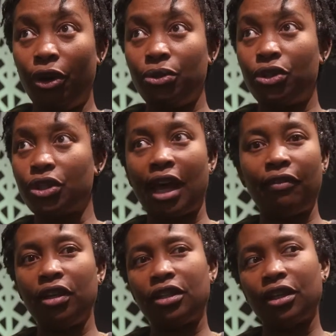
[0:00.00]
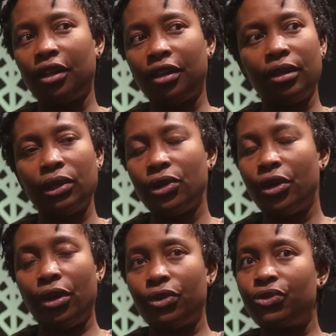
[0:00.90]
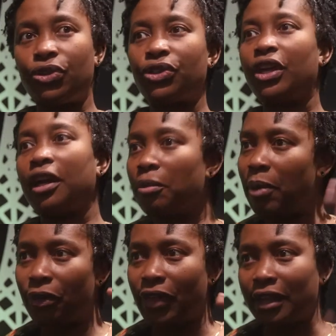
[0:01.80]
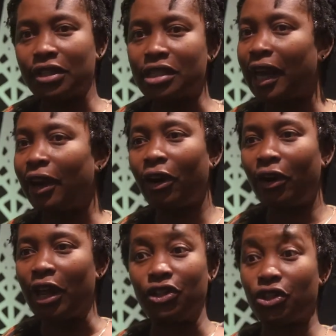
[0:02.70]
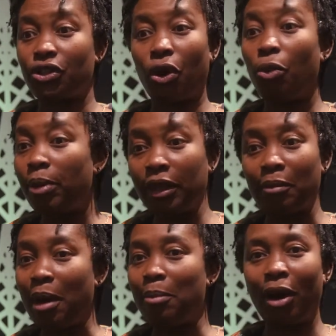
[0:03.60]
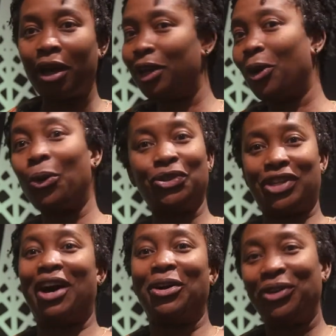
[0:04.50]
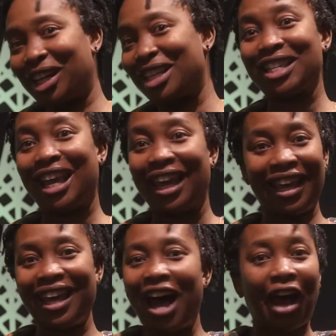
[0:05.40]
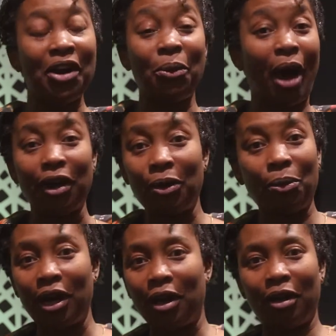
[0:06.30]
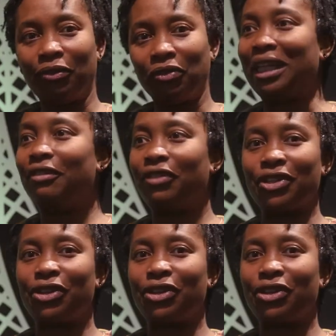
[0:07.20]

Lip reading: just having to think about that scare and just hoping that my body holds out, because I don't want to leave this